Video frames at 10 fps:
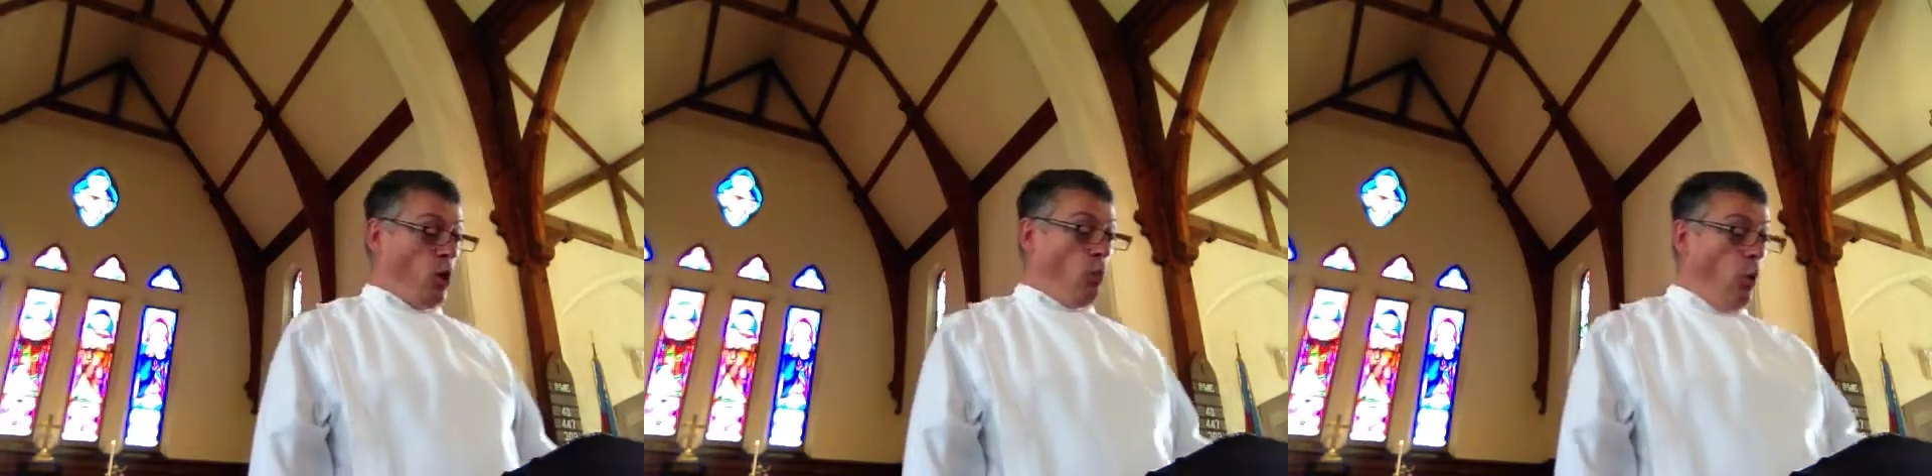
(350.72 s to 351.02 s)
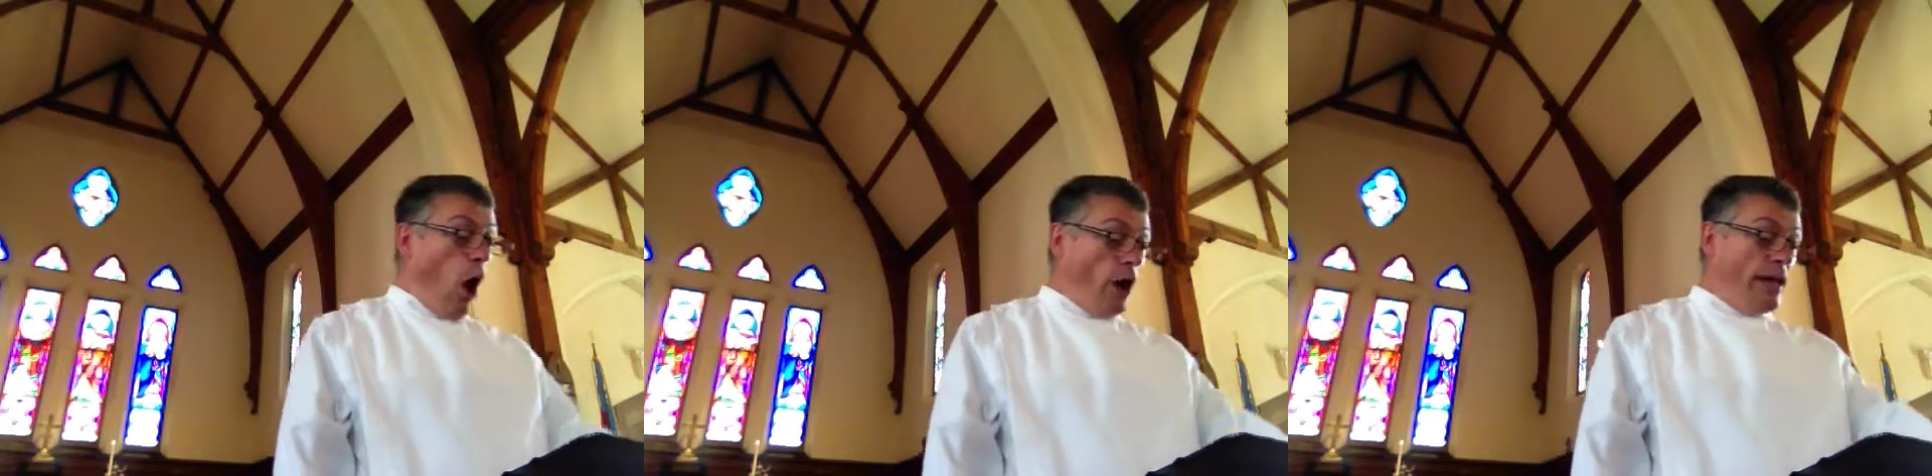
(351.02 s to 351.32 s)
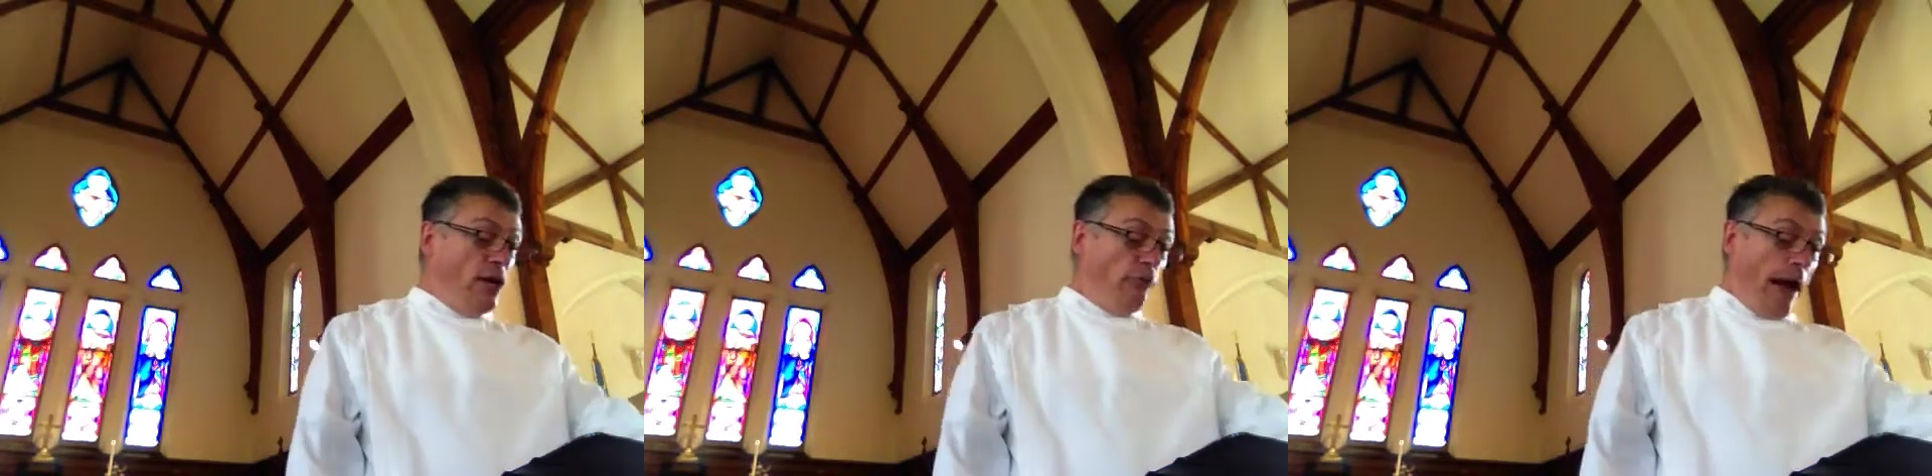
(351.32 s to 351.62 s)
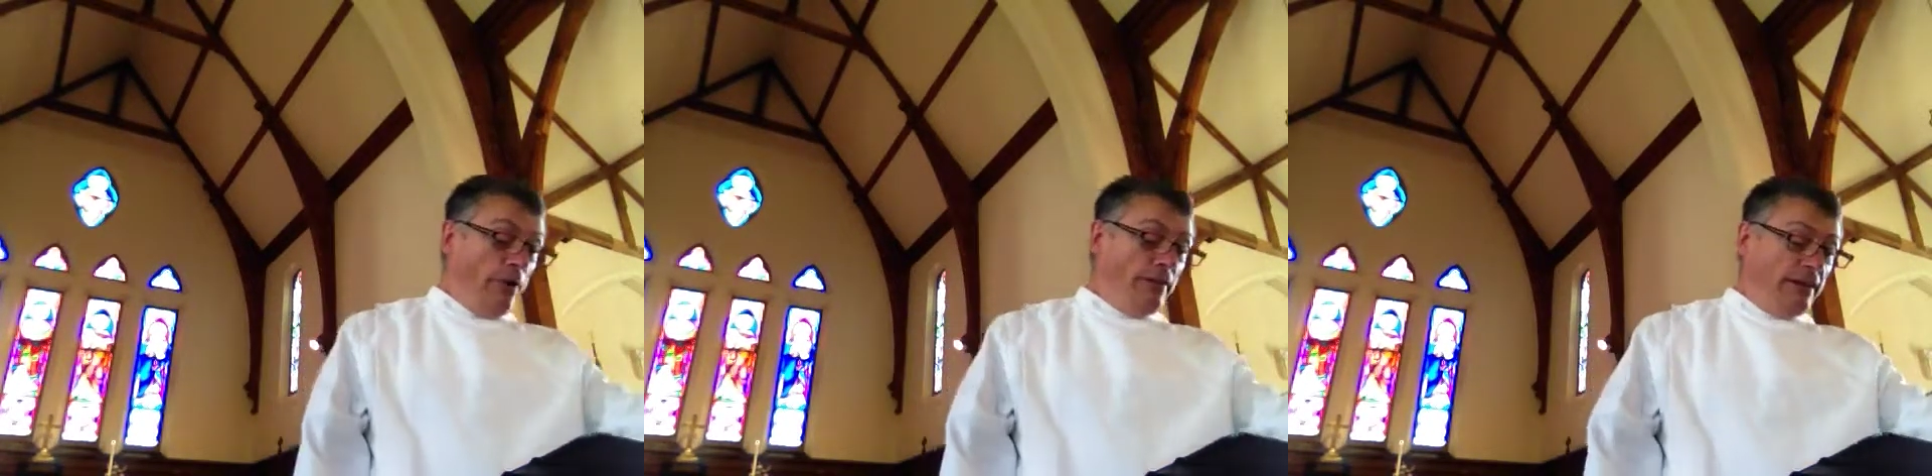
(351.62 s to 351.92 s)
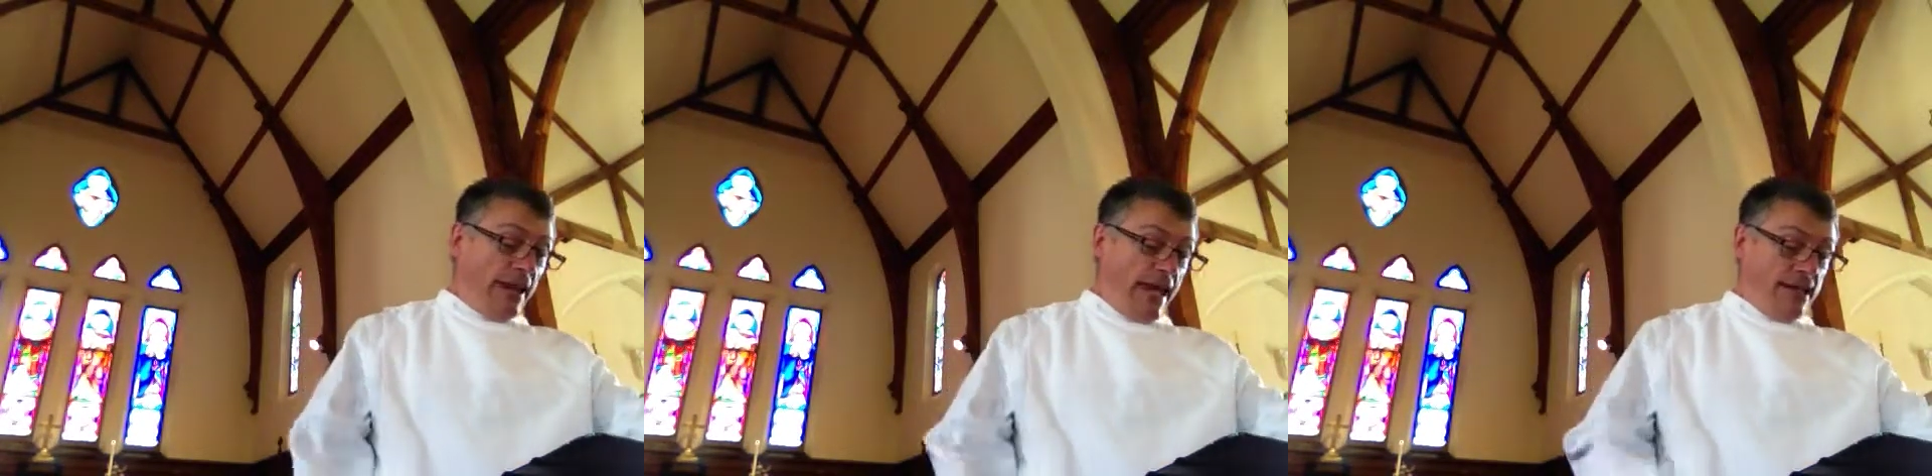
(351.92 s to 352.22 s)
walking around the
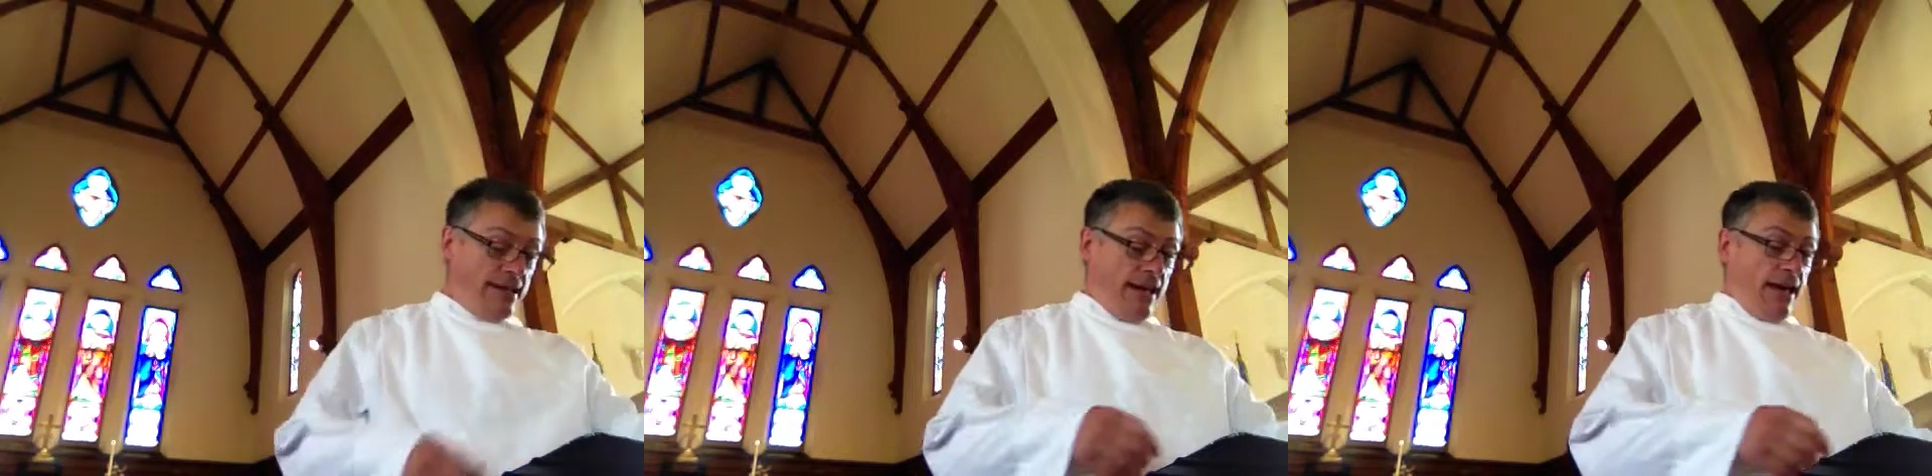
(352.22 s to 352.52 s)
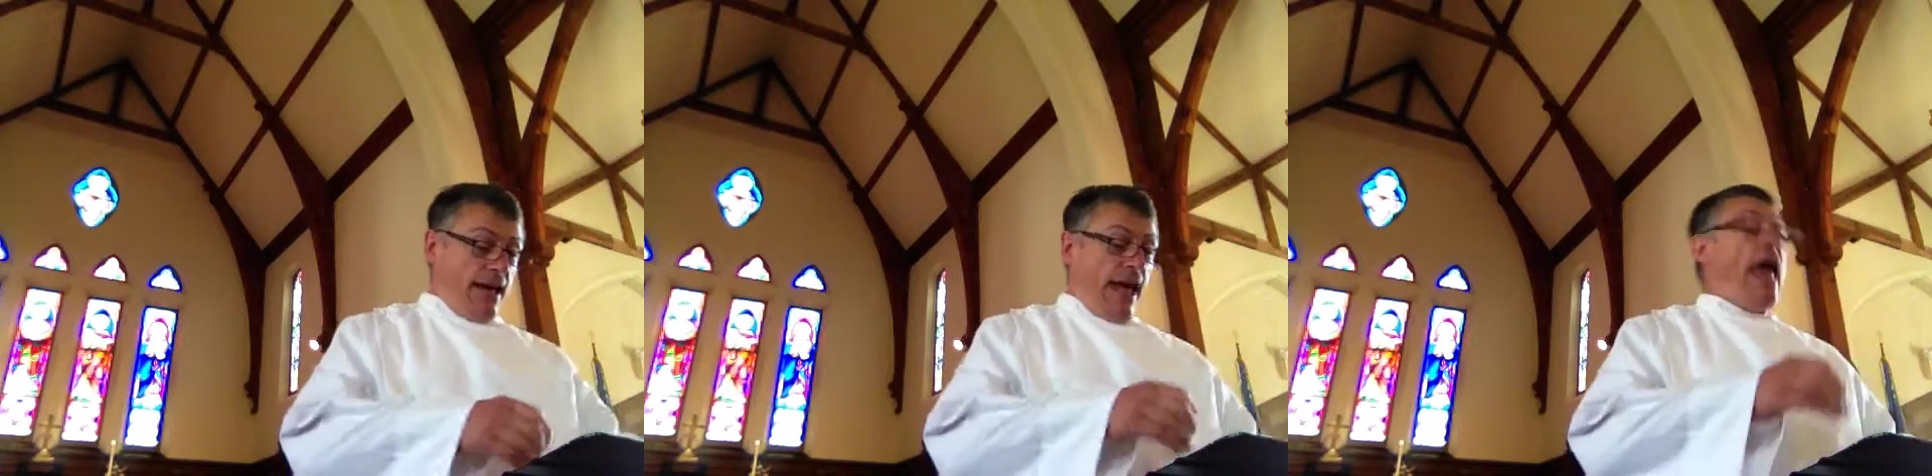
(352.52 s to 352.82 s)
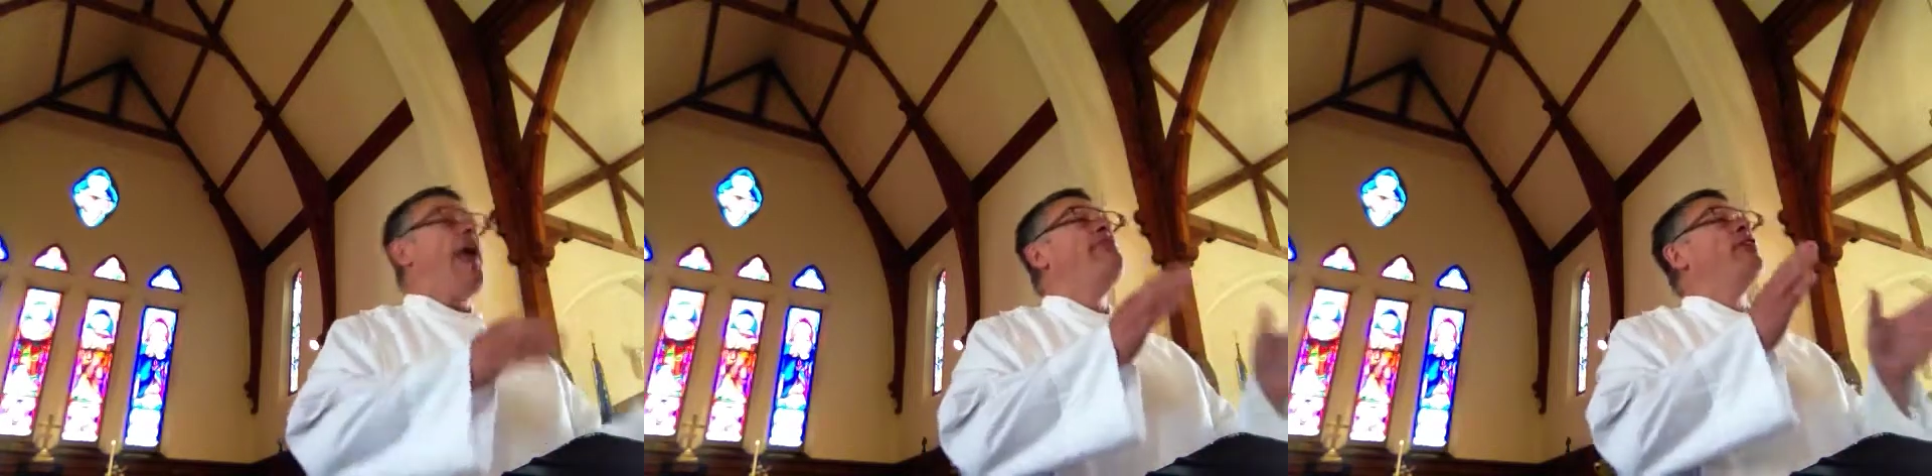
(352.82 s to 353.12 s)
lake, and